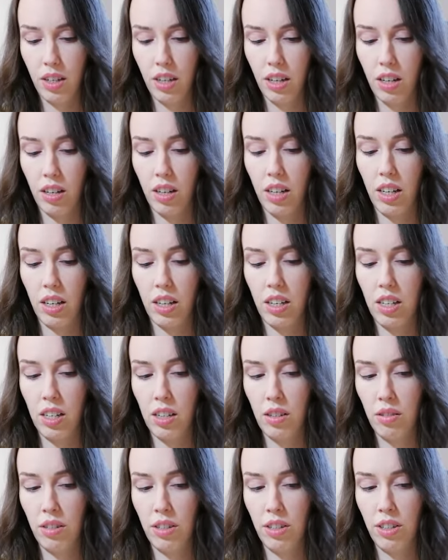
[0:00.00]
All right,
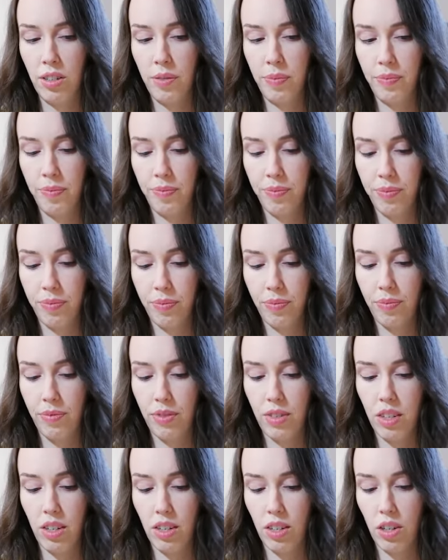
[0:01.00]
Giru,
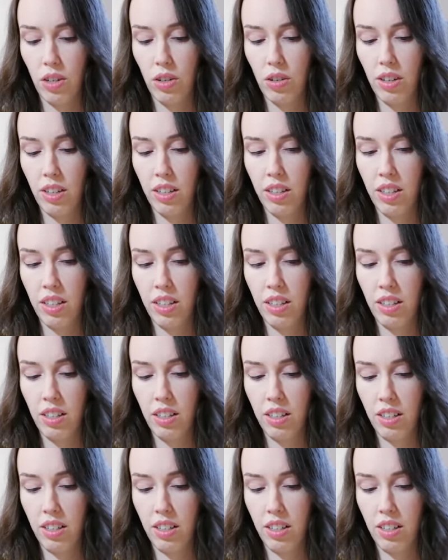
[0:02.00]
Krillin,